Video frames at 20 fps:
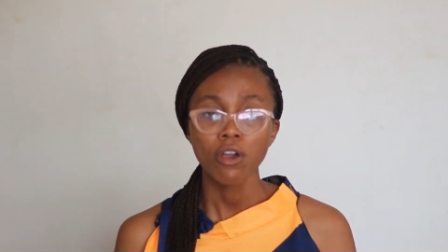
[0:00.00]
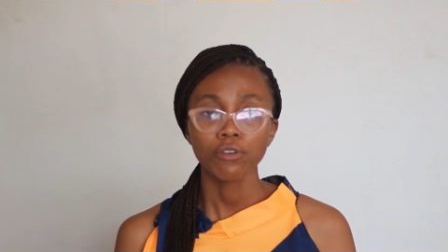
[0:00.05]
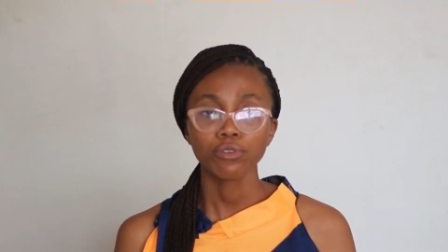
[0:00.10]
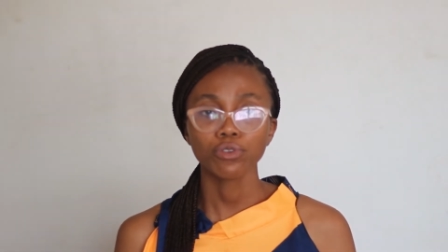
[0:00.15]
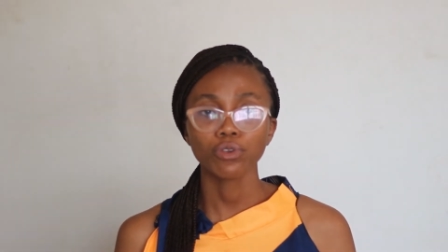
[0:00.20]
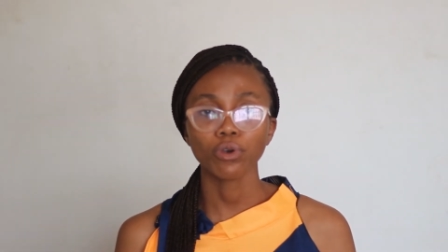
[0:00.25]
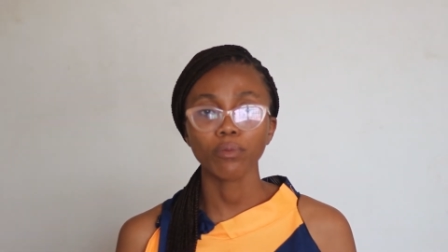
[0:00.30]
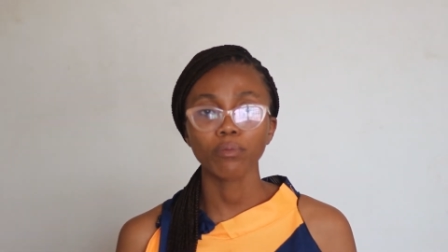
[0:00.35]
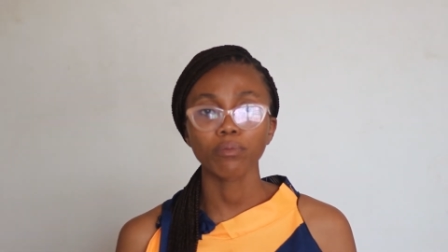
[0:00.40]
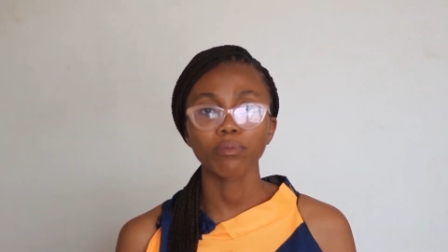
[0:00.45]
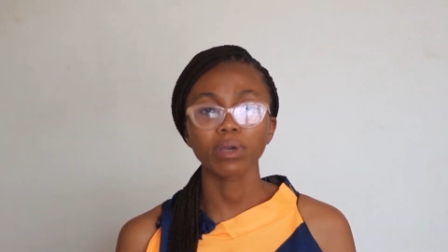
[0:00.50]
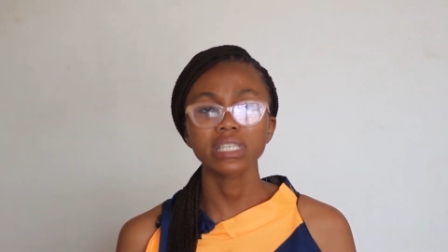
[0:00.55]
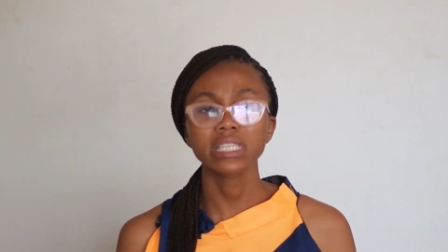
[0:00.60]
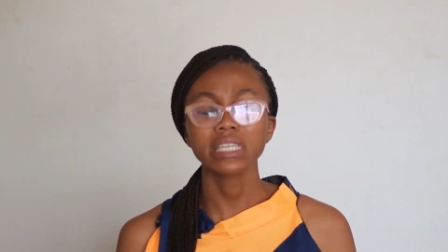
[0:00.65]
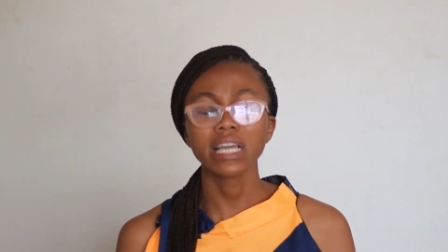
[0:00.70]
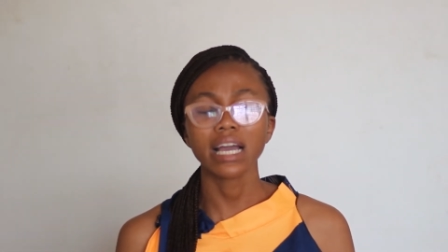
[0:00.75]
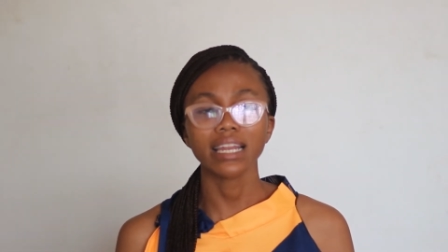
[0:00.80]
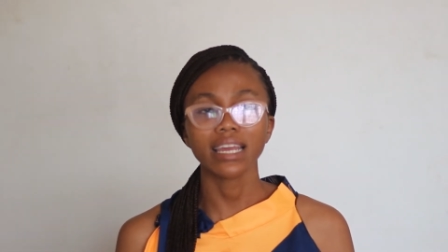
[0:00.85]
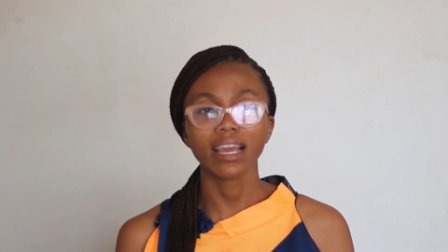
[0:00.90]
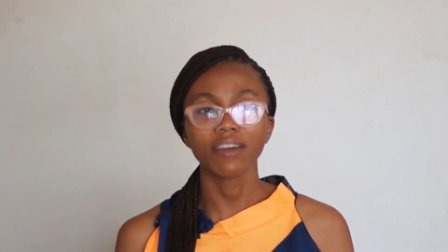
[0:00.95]
So
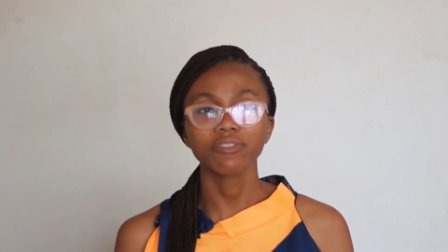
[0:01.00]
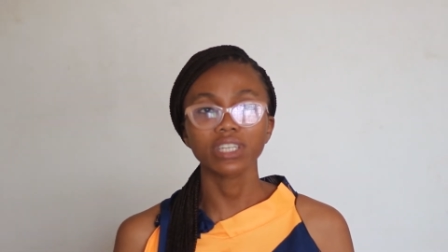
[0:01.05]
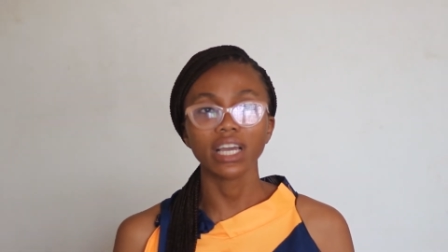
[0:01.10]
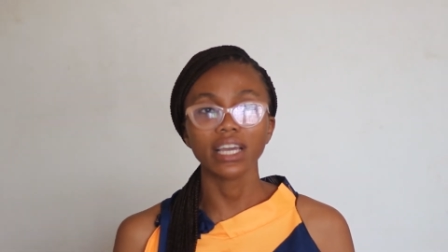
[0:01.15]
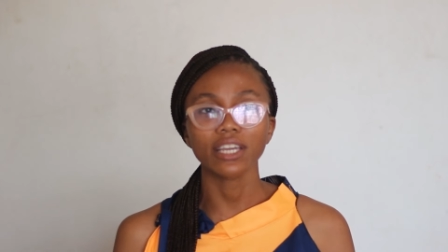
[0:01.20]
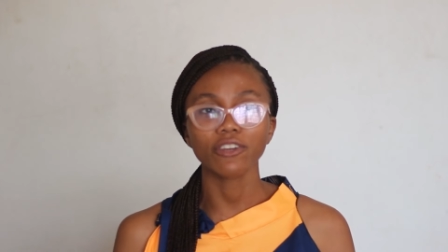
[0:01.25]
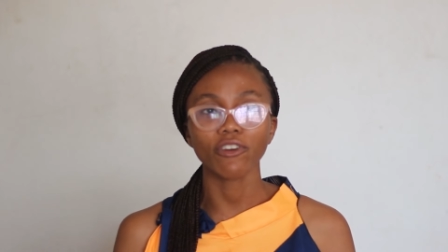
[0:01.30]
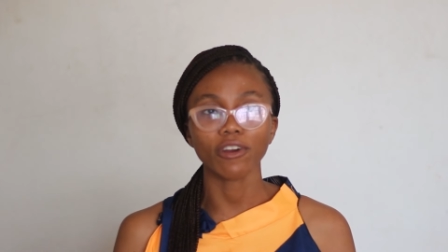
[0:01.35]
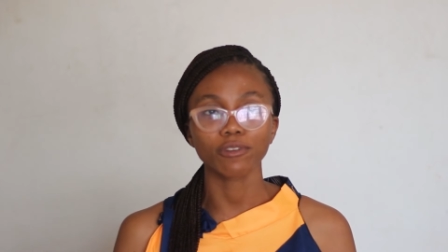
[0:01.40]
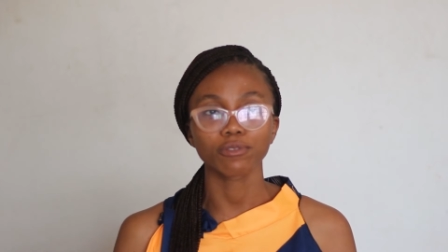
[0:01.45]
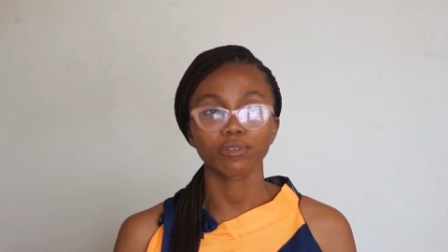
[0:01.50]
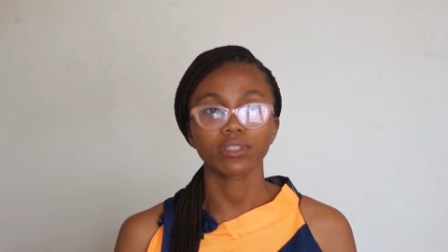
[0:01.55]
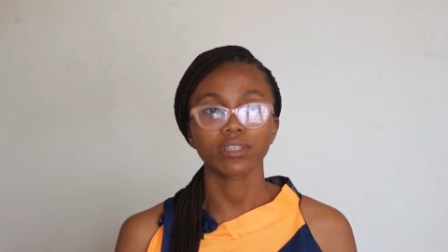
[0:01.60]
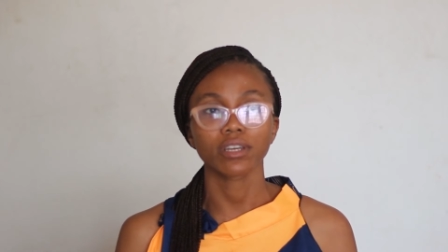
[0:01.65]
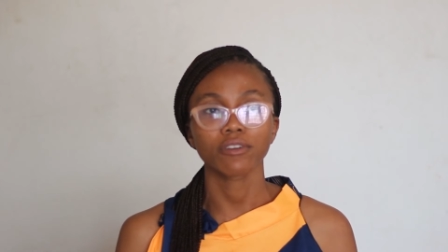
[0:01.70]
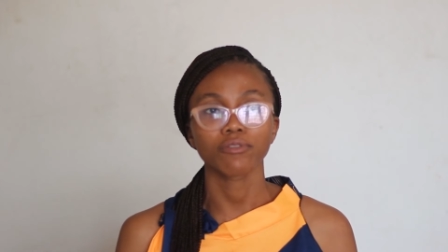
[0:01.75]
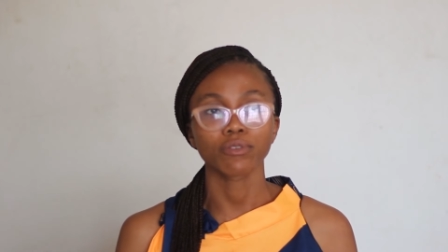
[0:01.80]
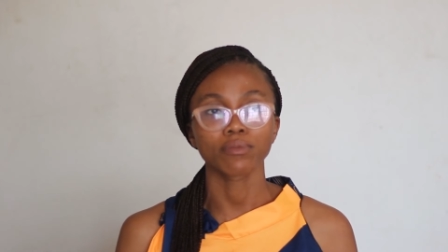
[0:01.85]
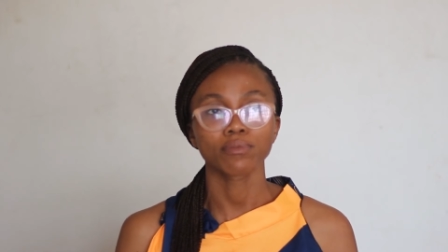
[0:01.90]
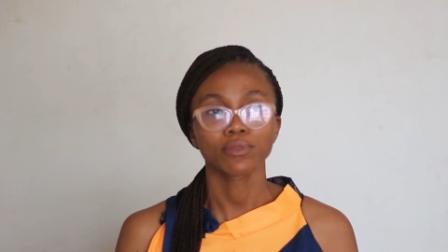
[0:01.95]
basically after I
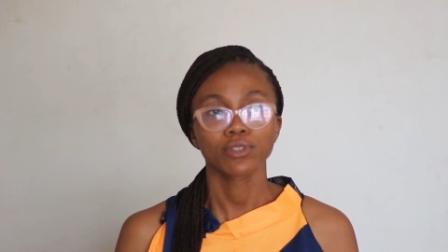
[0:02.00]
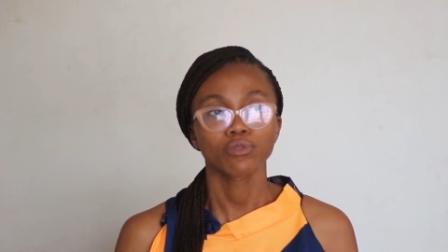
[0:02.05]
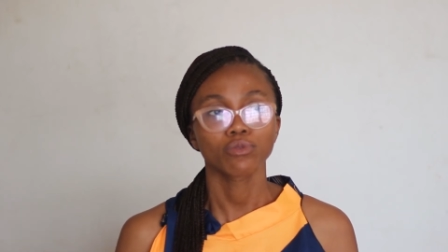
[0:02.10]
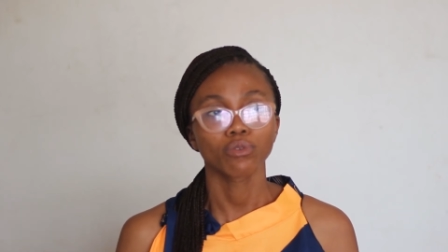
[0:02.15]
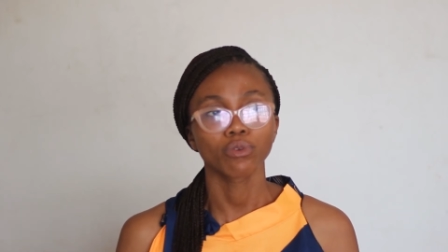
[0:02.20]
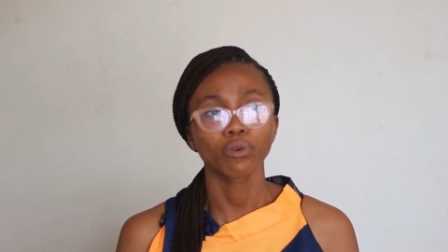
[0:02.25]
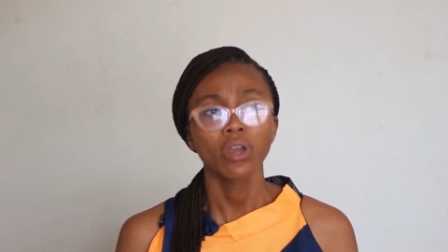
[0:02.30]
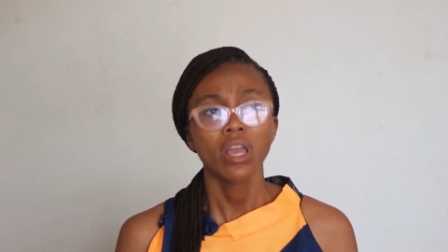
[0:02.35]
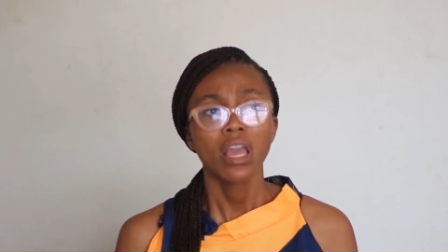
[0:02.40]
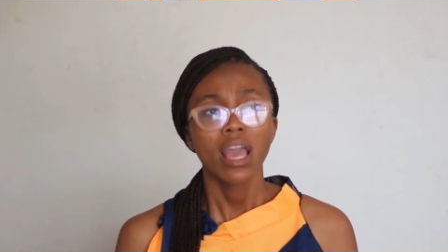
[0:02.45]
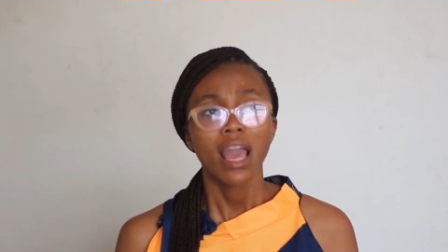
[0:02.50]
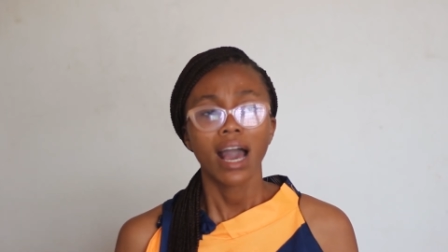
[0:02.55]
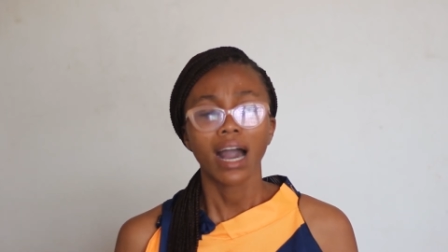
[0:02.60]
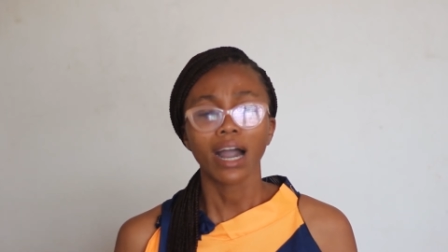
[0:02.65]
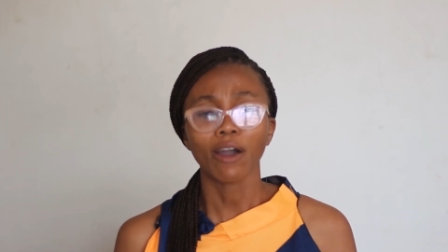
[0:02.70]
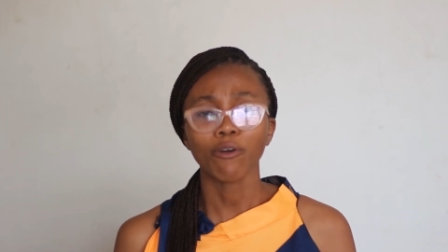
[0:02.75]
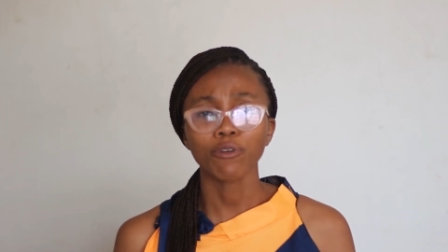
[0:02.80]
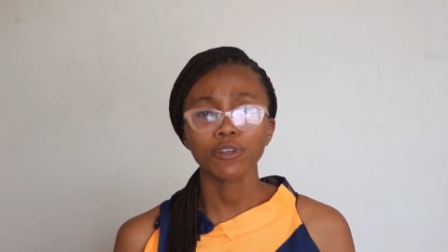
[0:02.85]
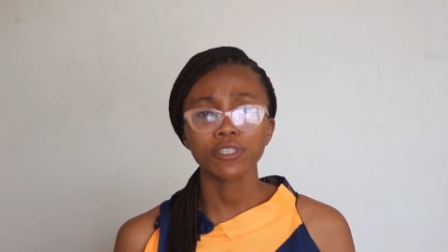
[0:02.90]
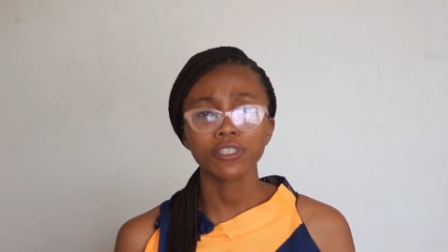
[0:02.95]
graduated from school,
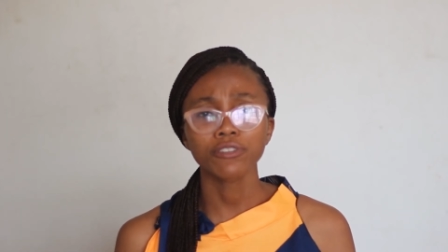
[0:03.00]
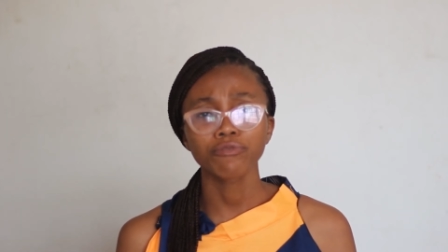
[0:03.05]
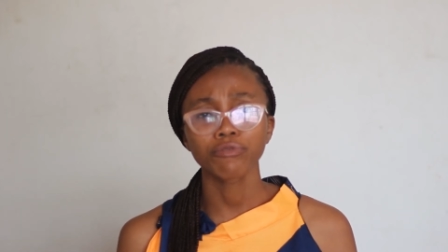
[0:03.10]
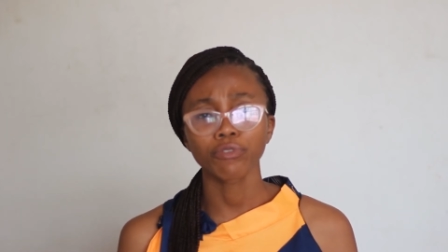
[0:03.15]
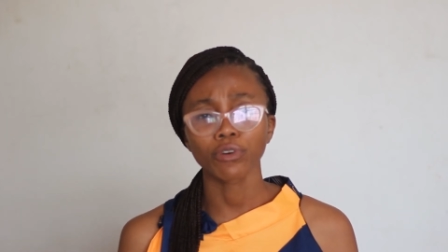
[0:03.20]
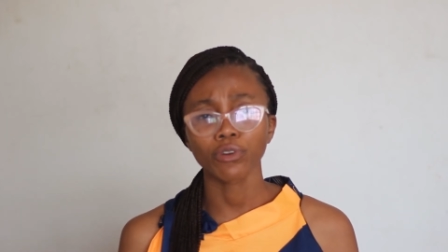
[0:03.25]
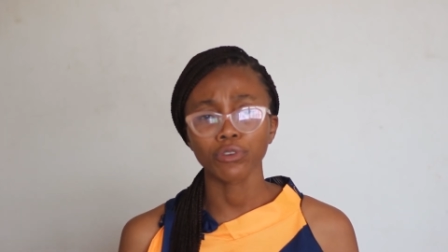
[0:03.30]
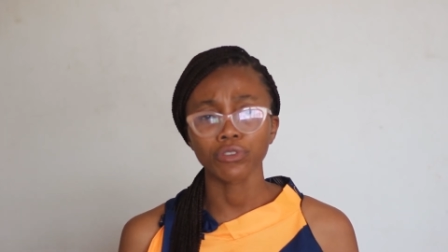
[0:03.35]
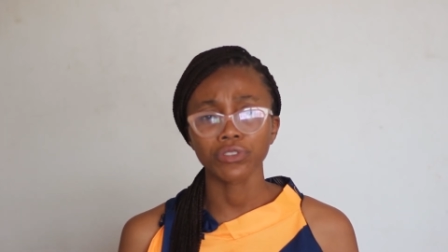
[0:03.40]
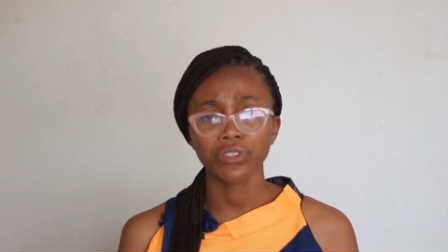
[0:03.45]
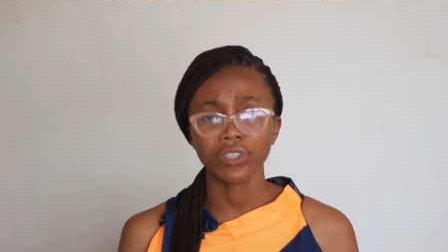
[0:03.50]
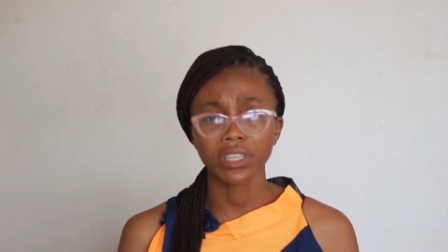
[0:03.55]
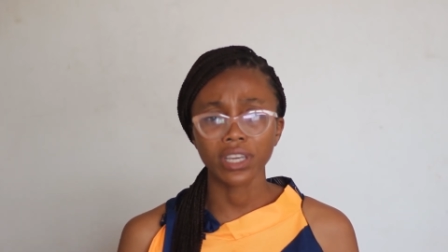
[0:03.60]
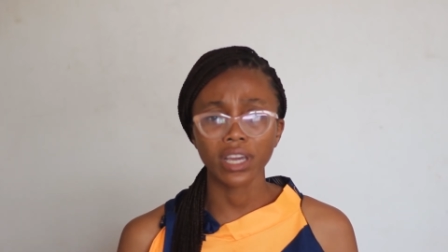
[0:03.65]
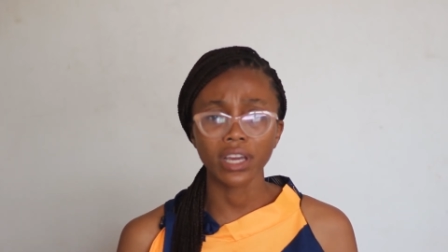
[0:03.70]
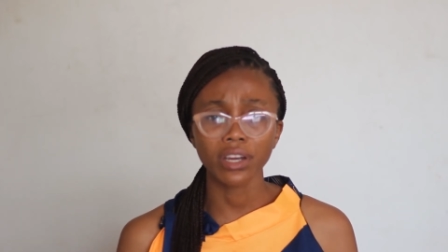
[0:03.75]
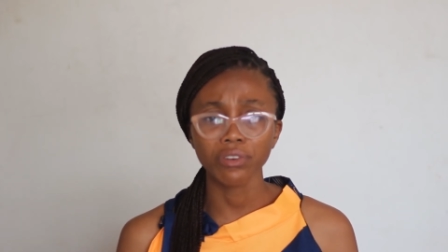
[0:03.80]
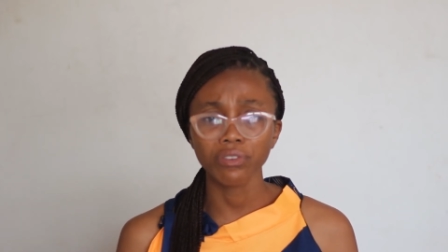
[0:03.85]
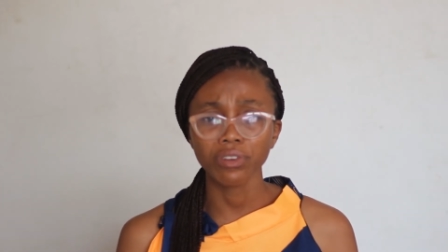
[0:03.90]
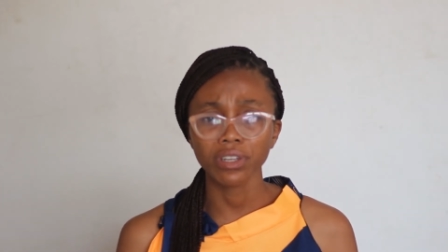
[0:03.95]
I wasn't
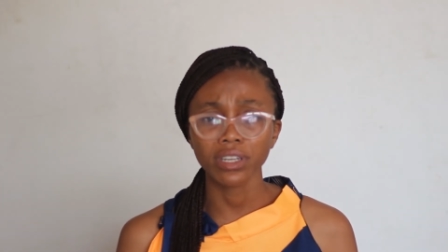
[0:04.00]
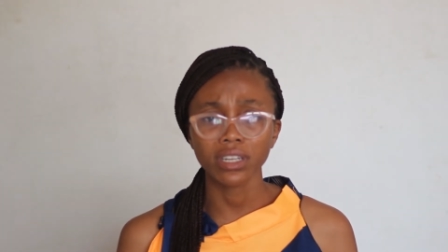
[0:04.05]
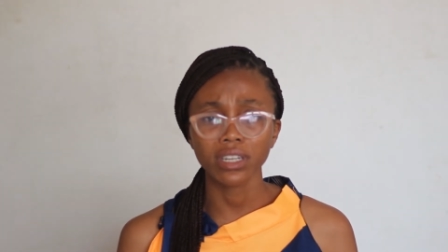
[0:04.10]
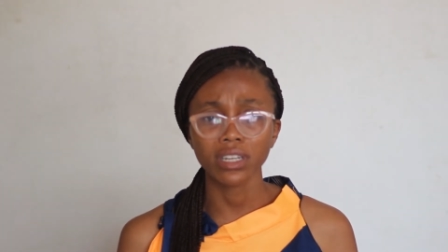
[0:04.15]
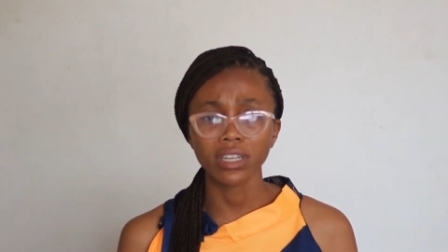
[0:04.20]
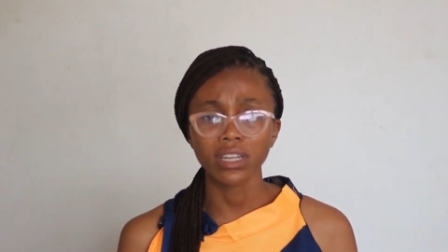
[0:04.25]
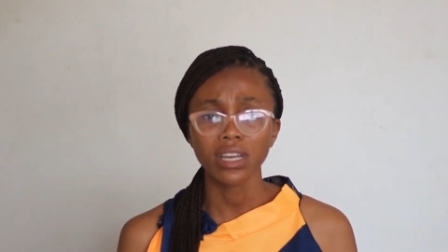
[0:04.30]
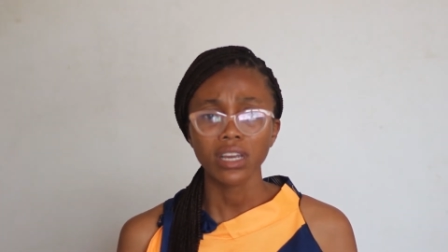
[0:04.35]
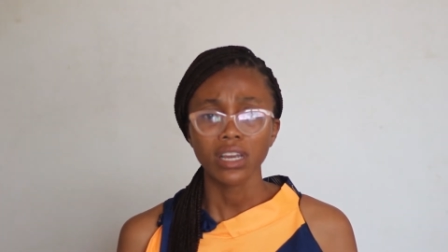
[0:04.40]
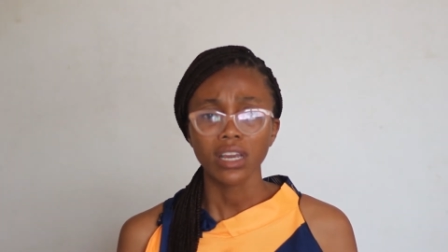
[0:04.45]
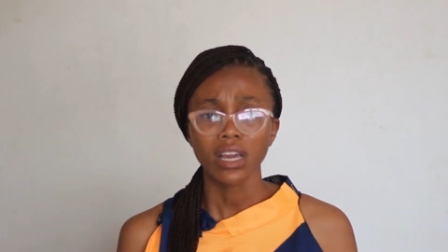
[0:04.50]
volunteering,